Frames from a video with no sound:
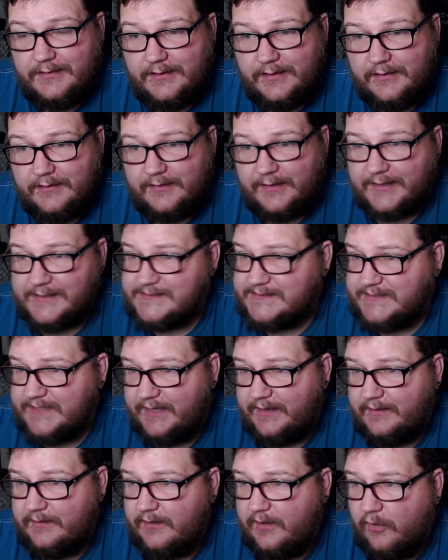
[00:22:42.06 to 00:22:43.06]
Uh, like I
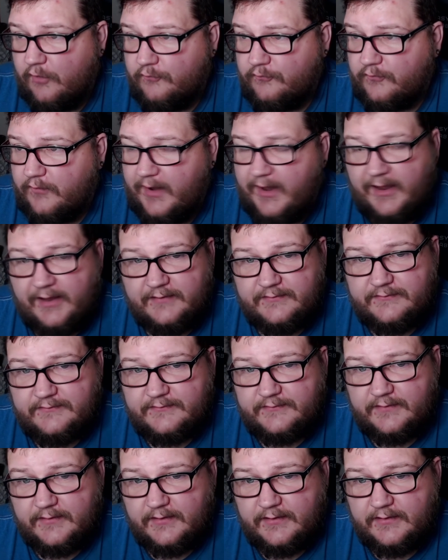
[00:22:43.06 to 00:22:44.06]
said, over
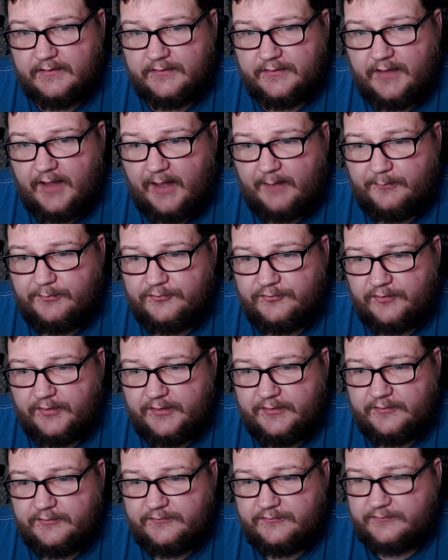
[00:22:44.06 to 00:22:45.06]
at uh, the Goblin
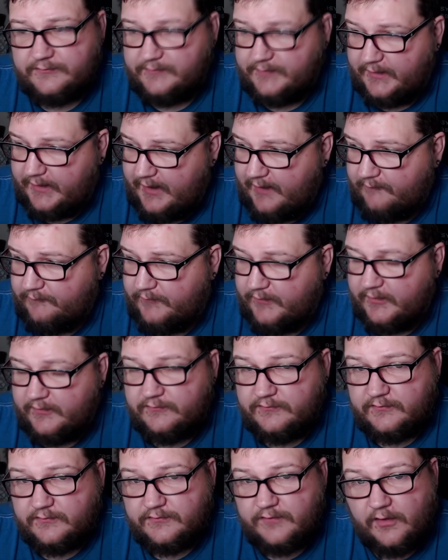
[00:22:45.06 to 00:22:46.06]
Traders, they have
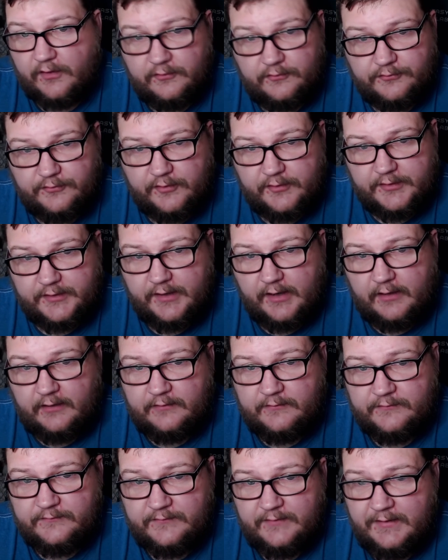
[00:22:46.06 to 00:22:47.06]
theirs. It's
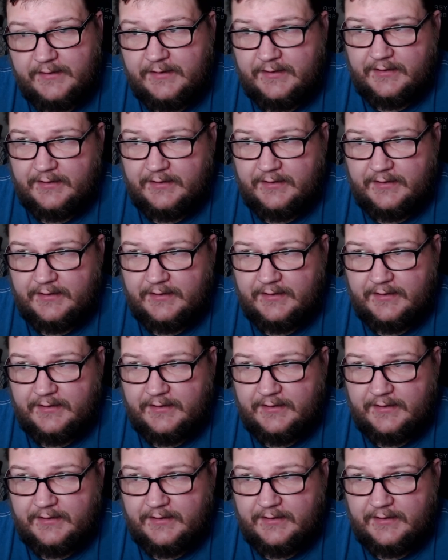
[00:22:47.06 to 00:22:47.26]
$130.